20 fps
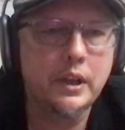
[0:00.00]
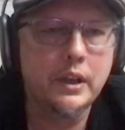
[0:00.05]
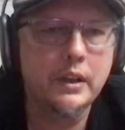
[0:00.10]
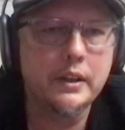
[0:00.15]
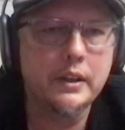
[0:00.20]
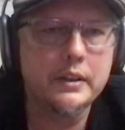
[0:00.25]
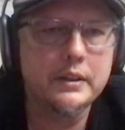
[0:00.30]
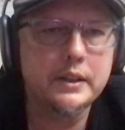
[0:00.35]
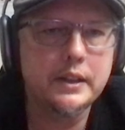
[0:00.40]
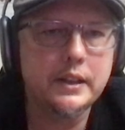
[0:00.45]
not
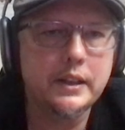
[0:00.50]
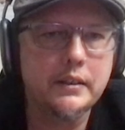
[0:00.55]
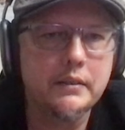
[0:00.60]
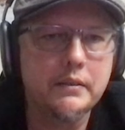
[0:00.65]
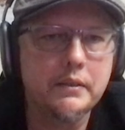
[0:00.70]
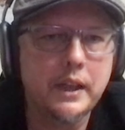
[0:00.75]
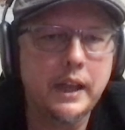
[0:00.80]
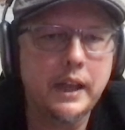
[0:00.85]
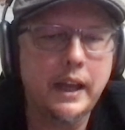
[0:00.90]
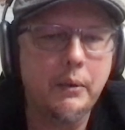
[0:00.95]
going to see a
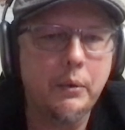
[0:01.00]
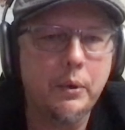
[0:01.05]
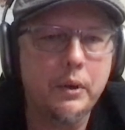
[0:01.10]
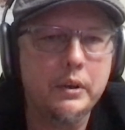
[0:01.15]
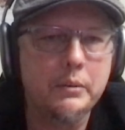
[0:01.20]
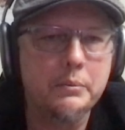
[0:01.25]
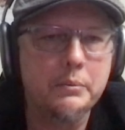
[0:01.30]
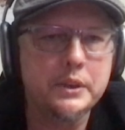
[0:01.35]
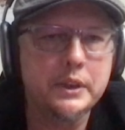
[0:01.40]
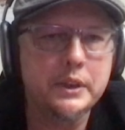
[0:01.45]
Cat
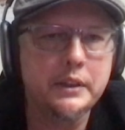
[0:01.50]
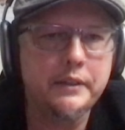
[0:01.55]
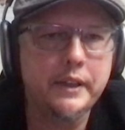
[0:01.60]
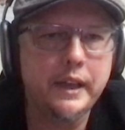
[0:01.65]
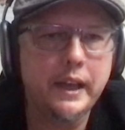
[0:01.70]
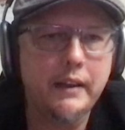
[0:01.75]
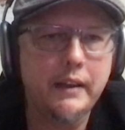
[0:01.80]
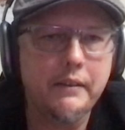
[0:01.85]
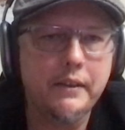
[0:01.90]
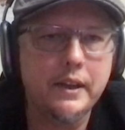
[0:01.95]
Williams
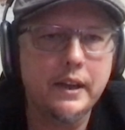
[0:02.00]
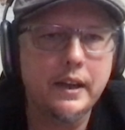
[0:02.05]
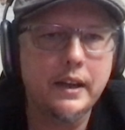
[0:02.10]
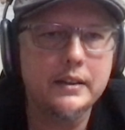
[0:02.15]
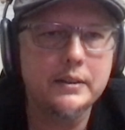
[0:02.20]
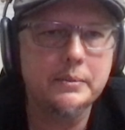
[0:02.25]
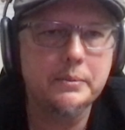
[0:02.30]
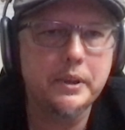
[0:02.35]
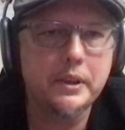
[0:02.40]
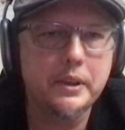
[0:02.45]
TV
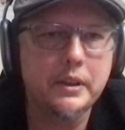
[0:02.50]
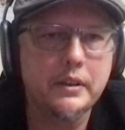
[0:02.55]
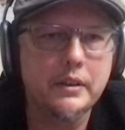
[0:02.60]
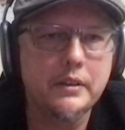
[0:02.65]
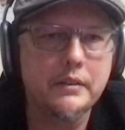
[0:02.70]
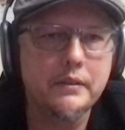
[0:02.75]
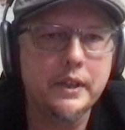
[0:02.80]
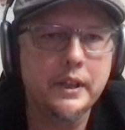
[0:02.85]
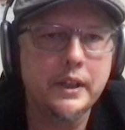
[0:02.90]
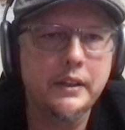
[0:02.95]
advertisement
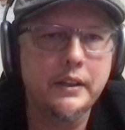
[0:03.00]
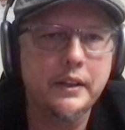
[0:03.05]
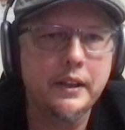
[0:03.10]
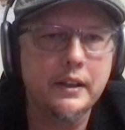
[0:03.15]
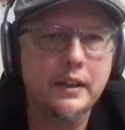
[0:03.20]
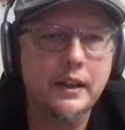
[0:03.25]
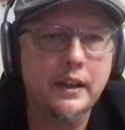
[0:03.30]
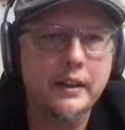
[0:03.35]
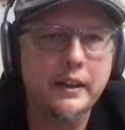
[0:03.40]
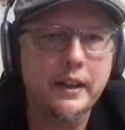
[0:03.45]
or anything
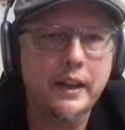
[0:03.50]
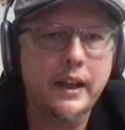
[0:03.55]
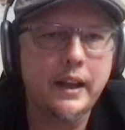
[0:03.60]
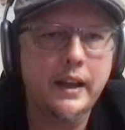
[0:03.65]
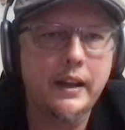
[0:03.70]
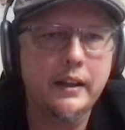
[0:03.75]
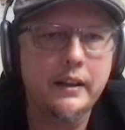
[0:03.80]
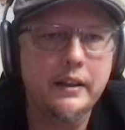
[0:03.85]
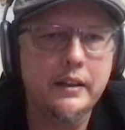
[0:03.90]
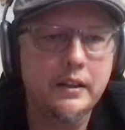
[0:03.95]
like
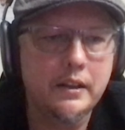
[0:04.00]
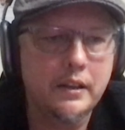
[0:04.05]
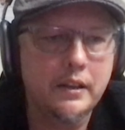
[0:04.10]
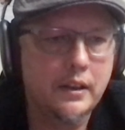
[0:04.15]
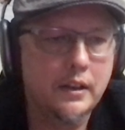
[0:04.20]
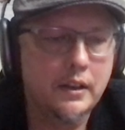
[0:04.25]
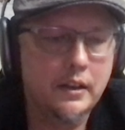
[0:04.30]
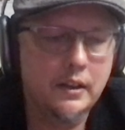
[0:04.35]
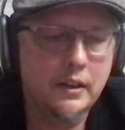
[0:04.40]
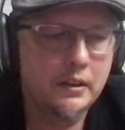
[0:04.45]
that.
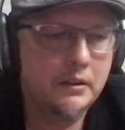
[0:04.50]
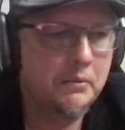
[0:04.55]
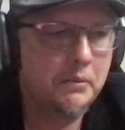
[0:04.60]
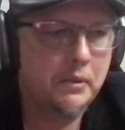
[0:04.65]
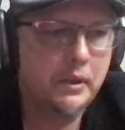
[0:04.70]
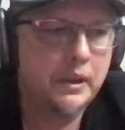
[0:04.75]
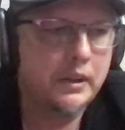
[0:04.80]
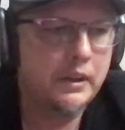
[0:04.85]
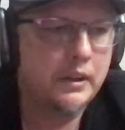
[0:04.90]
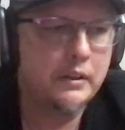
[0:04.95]

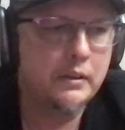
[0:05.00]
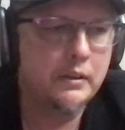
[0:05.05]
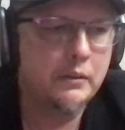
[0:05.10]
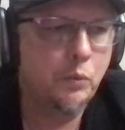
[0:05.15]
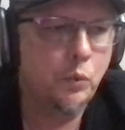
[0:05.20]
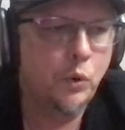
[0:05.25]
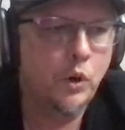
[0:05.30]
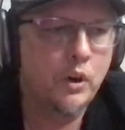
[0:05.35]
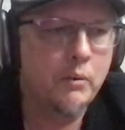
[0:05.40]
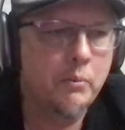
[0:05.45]

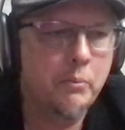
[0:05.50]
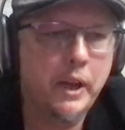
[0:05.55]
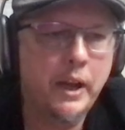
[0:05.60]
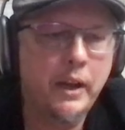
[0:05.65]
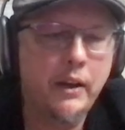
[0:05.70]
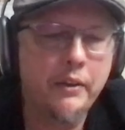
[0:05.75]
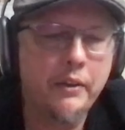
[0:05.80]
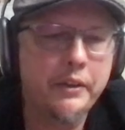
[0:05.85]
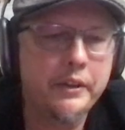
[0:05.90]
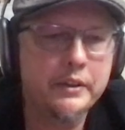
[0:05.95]
Word of
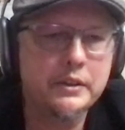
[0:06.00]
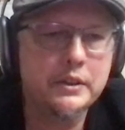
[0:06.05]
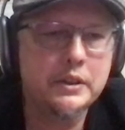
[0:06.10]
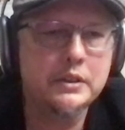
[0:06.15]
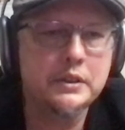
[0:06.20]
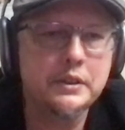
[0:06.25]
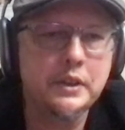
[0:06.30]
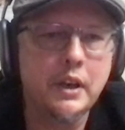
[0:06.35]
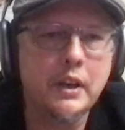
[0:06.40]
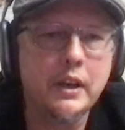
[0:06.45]
mouth has
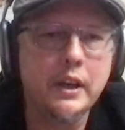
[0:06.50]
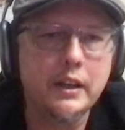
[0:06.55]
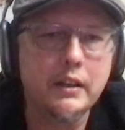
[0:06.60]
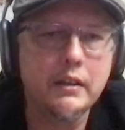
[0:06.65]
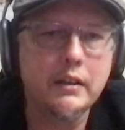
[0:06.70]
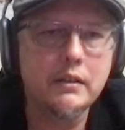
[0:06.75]
just done it,